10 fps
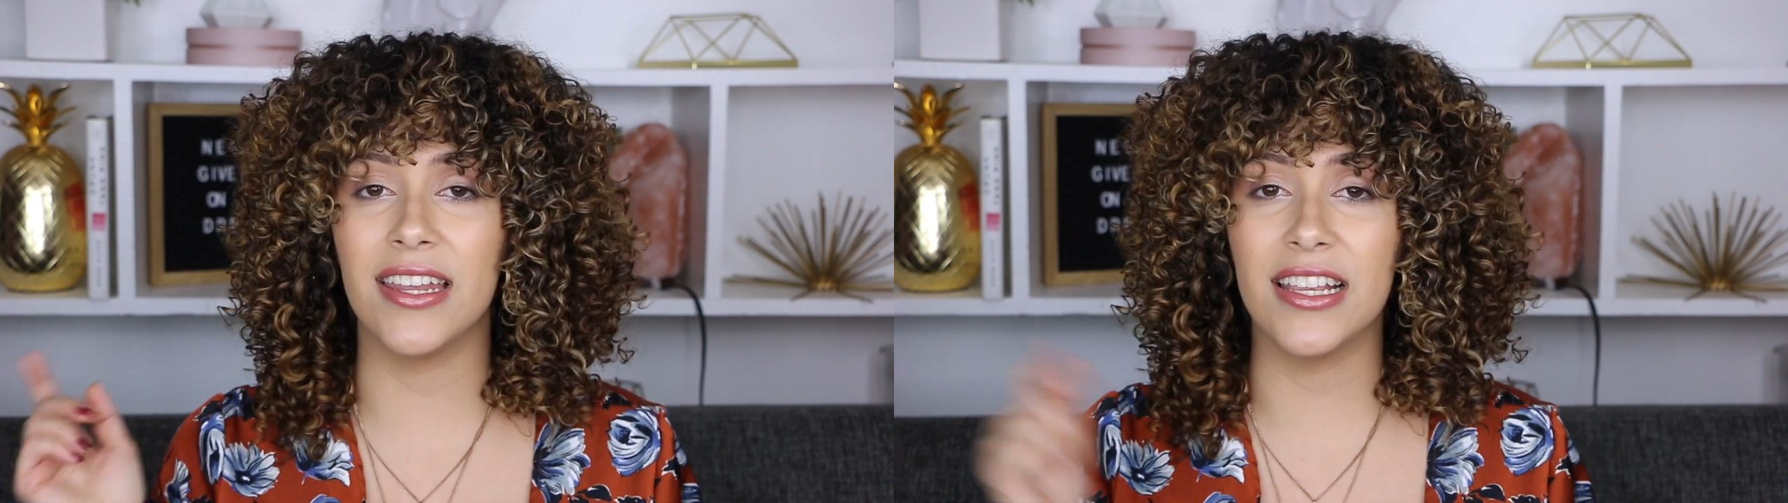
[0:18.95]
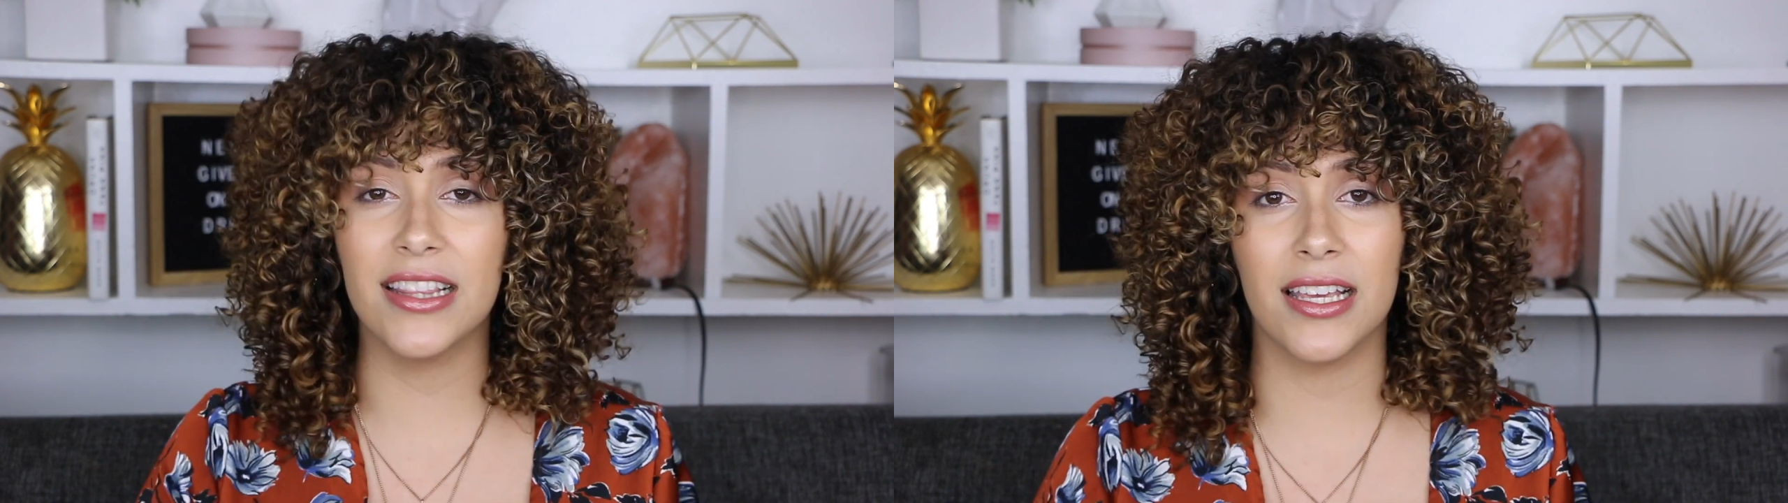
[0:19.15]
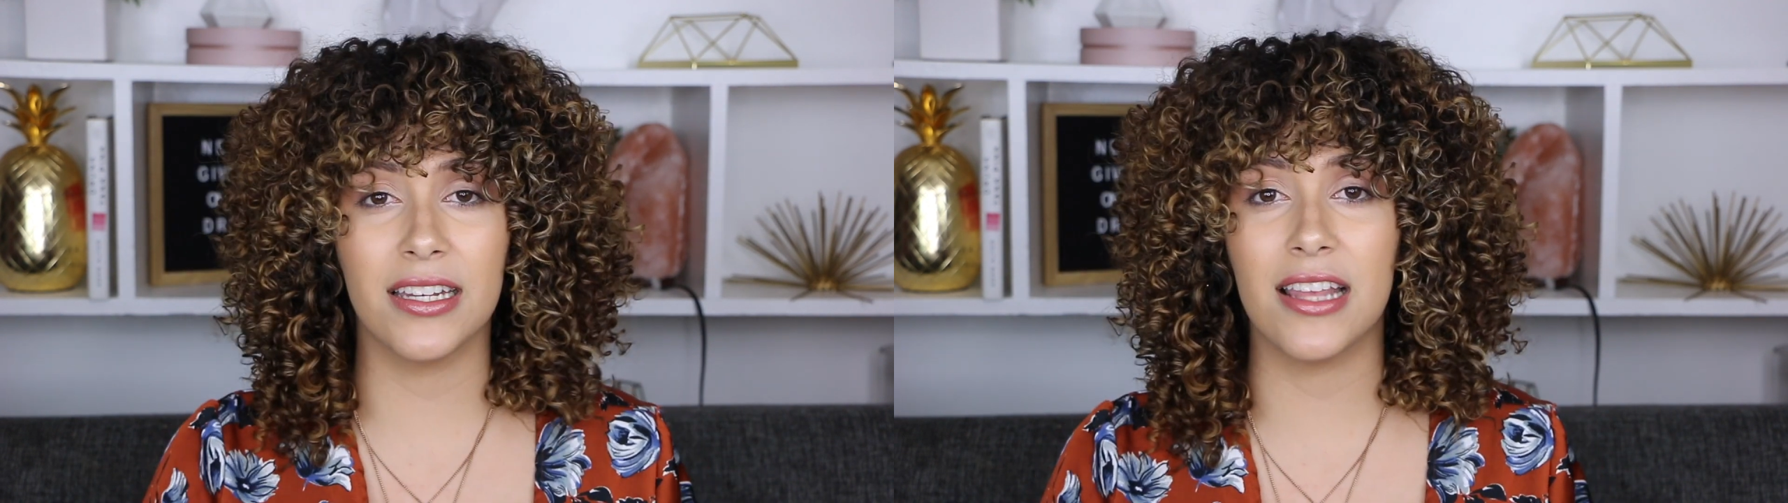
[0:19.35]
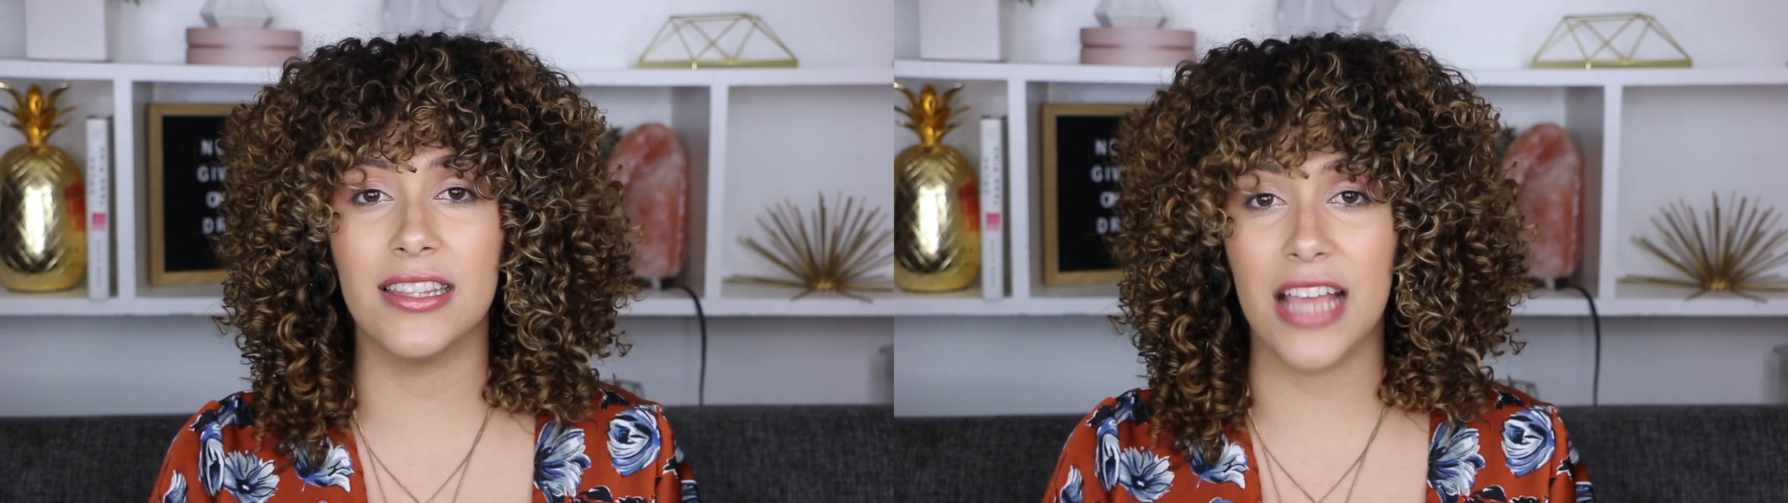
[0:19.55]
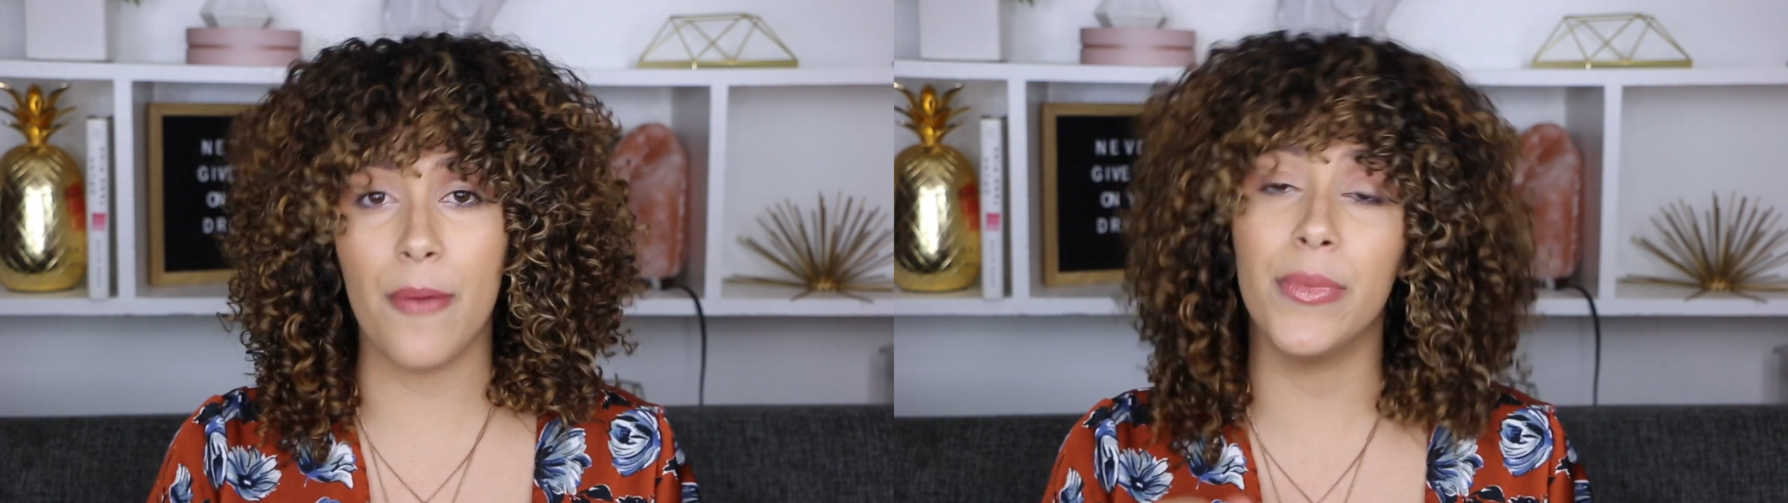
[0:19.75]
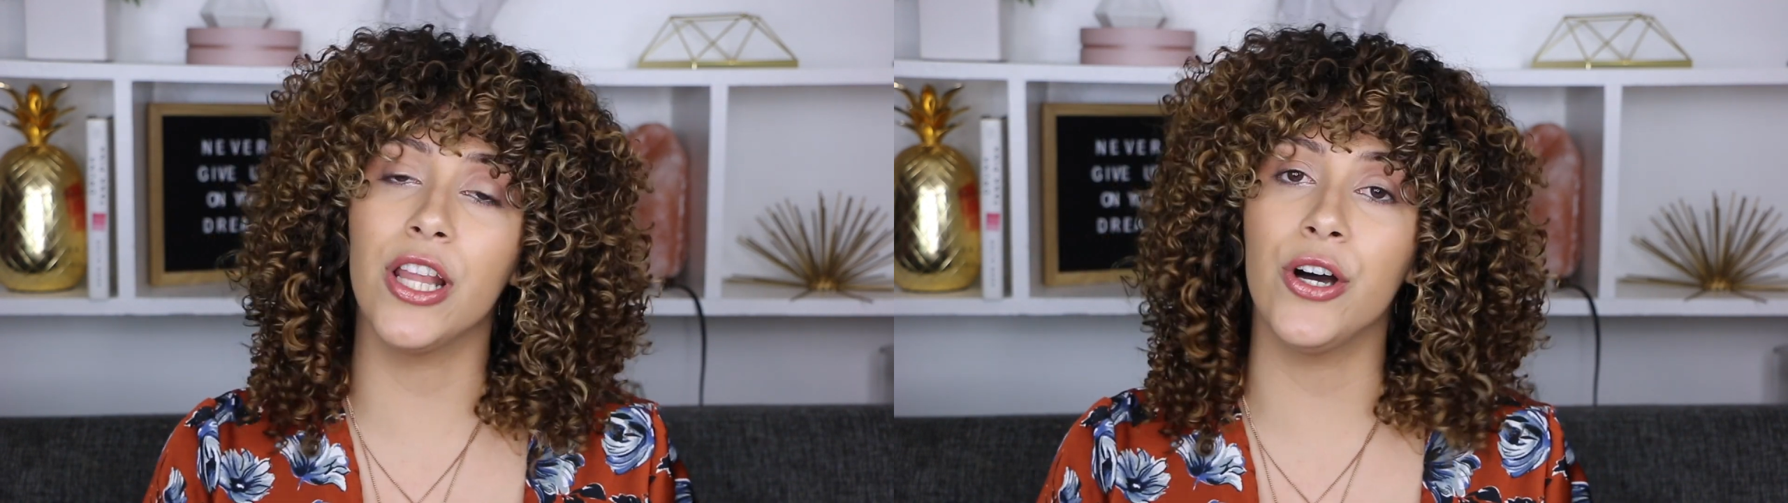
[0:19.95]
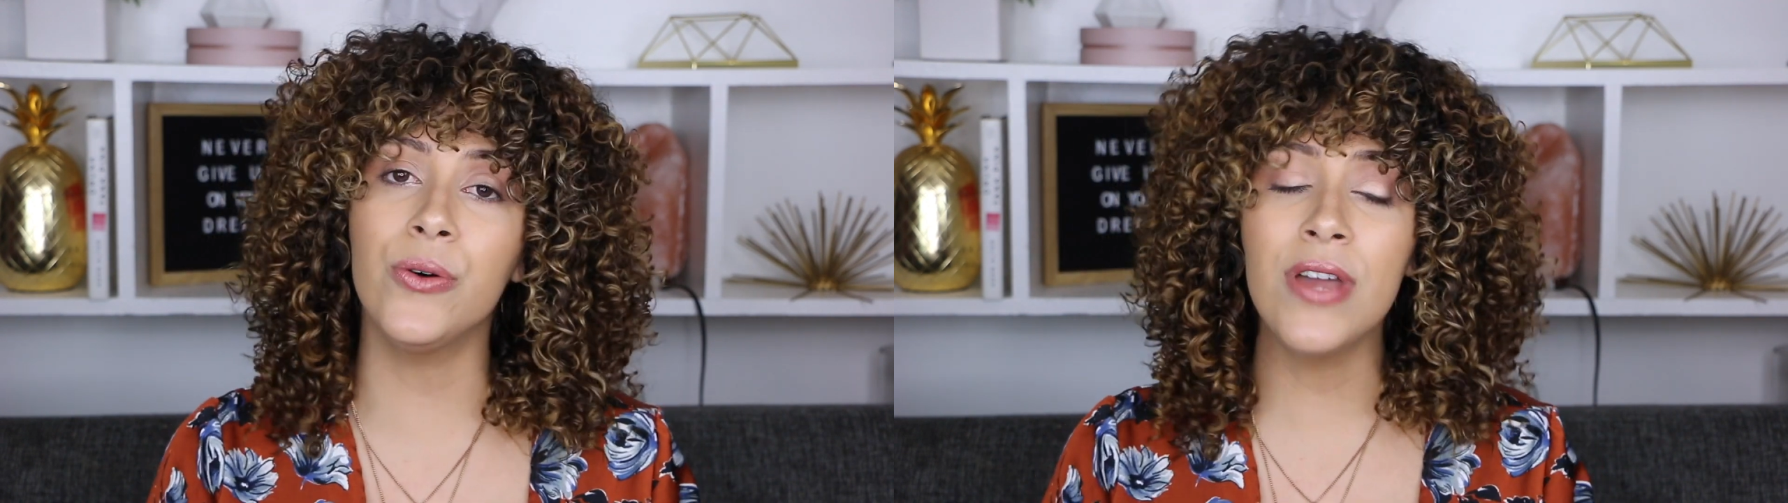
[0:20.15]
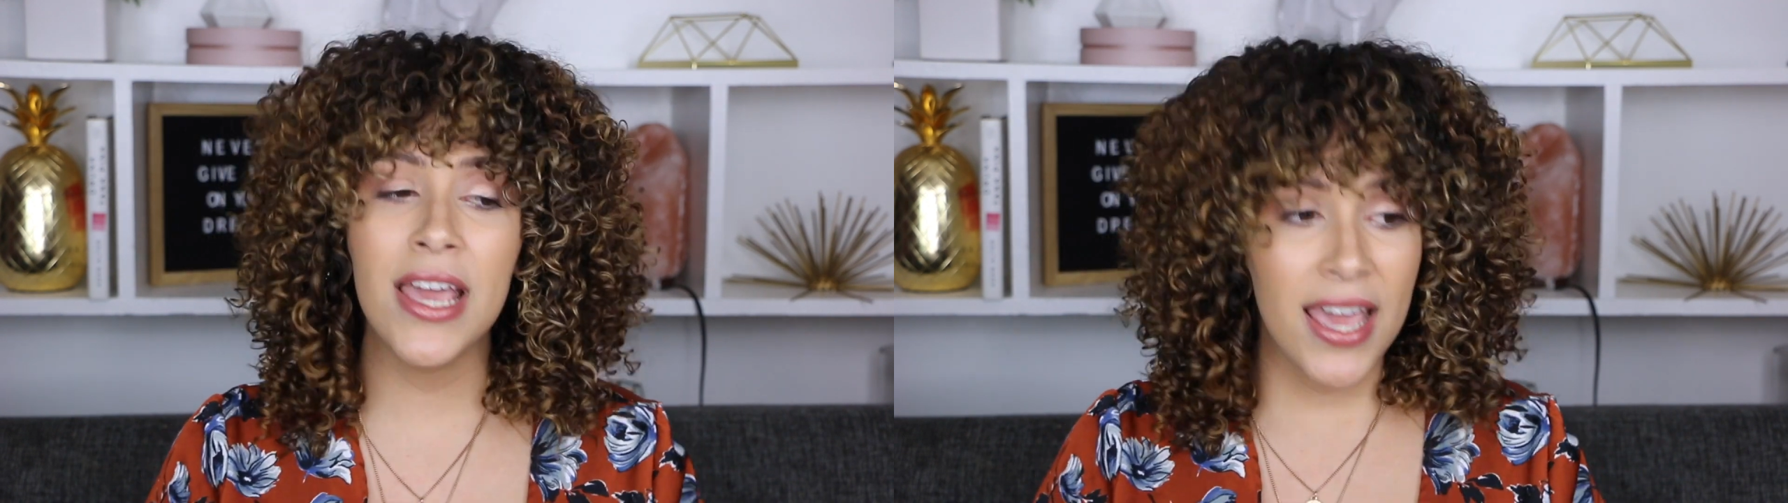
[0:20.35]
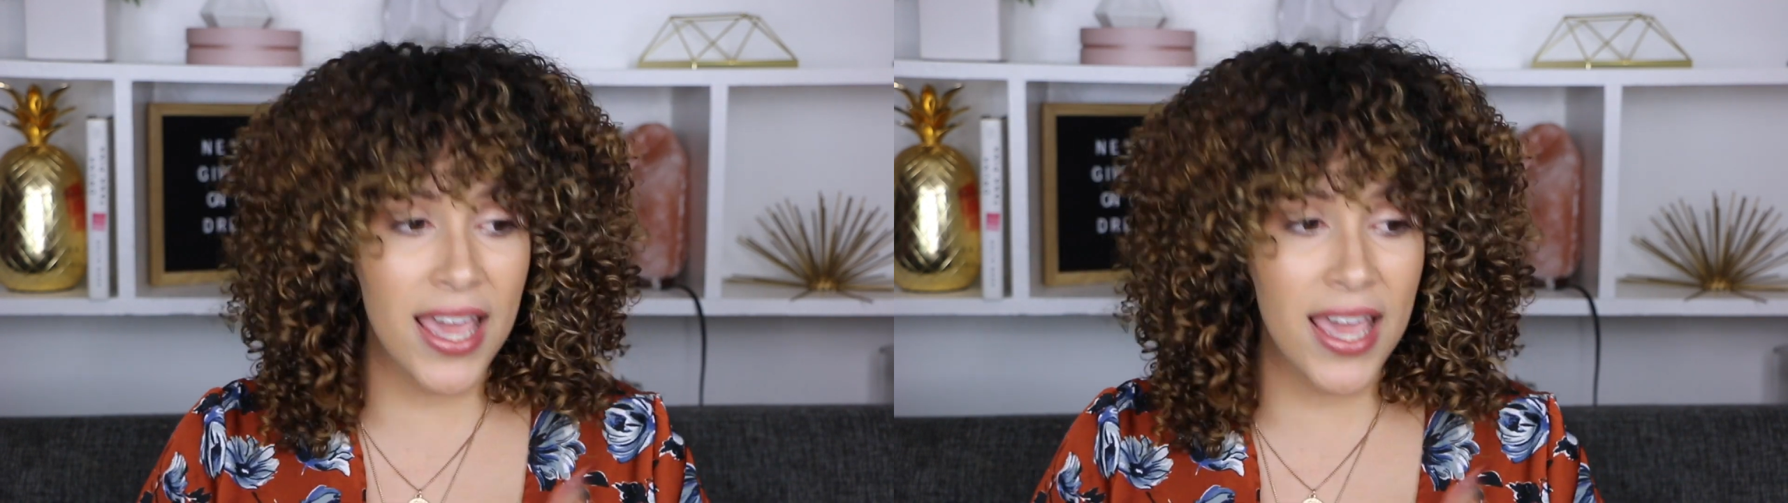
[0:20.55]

I'll link it down below.